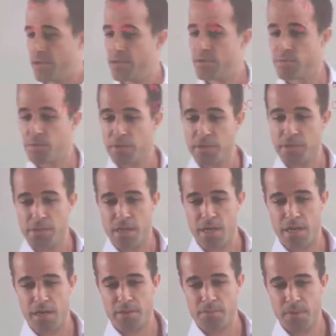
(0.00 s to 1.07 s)
It's really
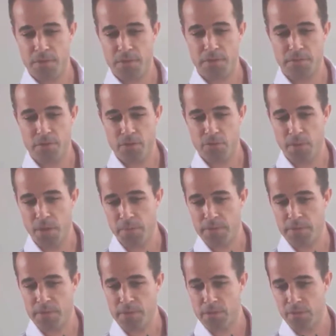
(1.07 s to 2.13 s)
sad, especially for small
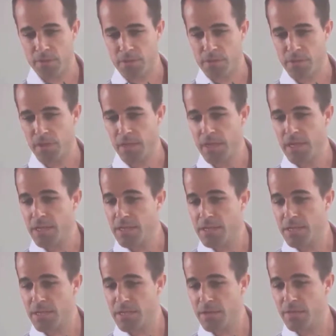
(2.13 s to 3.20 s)
business owners.
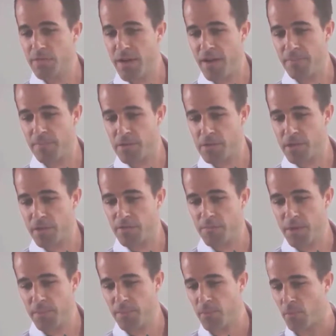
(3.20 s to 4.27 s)
65% of
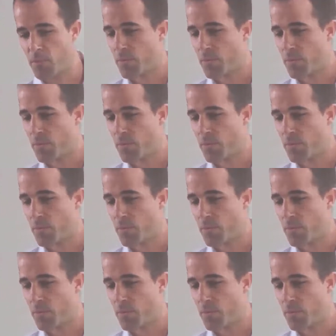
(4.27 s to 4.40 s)
people